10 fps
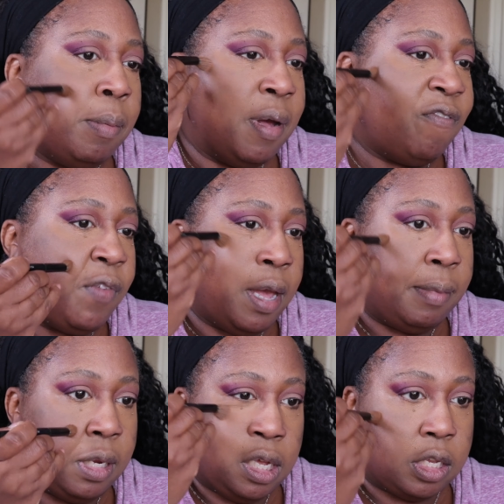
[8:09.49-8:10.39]
but my
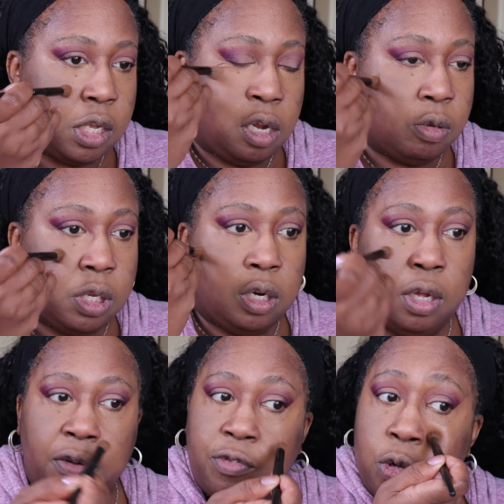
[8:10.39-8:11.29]
family is close
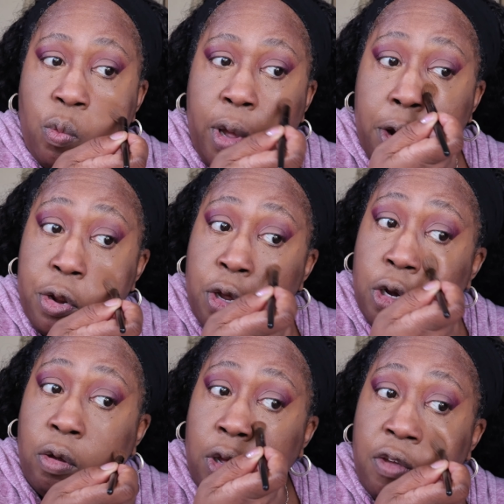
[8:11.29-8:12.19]
enough to where, you know,